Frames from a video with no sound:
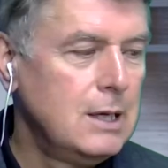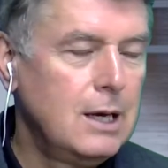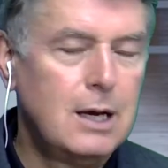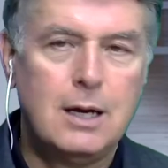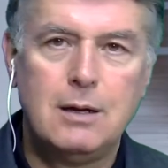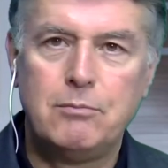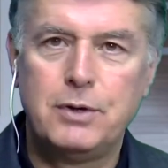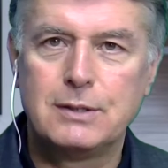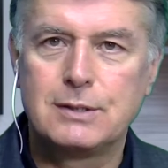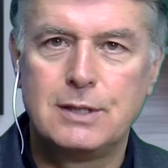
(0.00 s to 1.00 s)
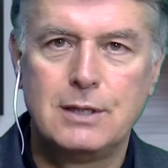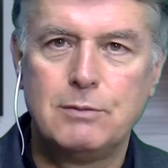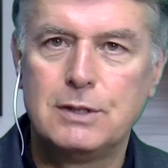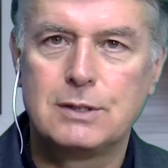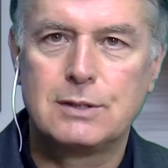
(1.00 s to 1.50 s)
But
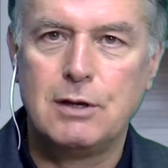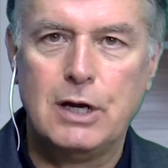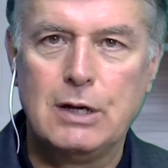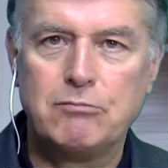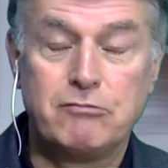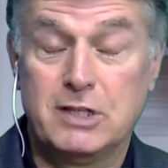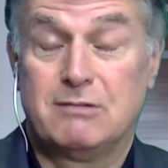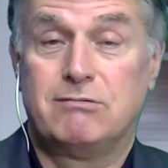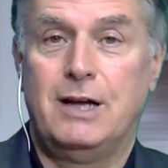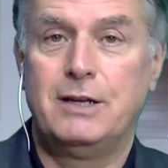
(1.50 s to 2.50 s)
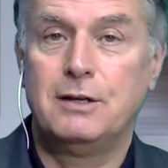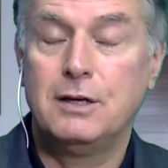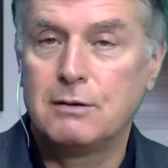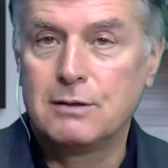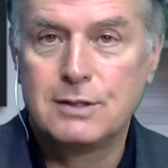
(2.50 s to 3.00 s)
cinemas, just, I don't
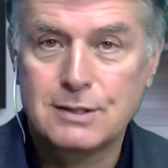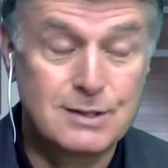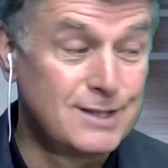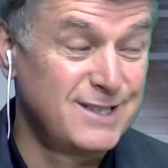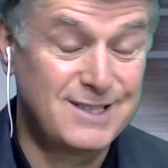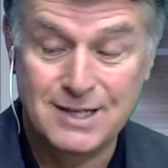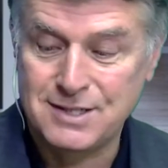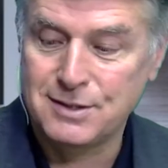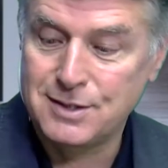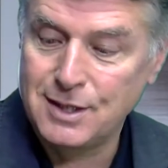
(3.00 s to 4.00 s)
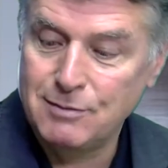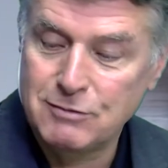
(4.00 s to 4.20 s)
know, it just doesn't seem